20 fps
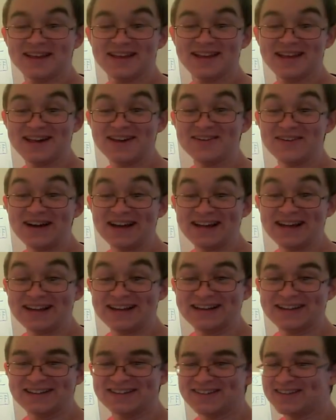
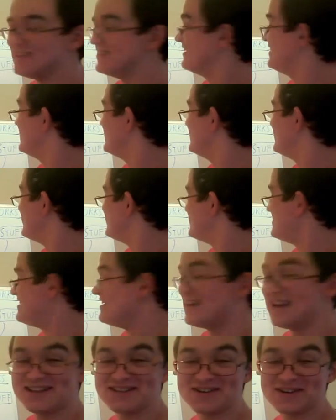
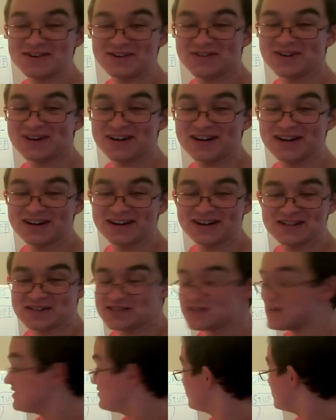DNS server
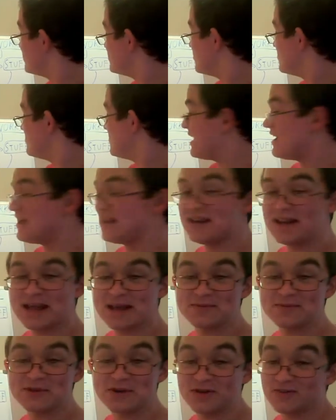stands for Domain
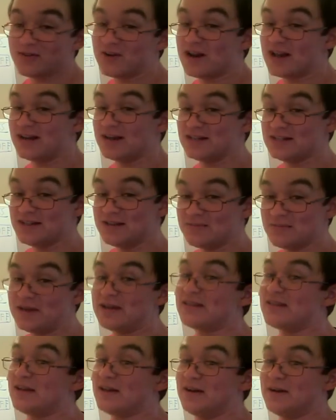Name Server, and I didn't
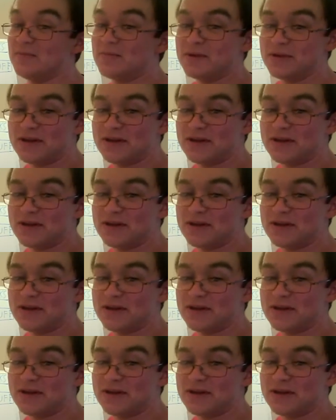make that up.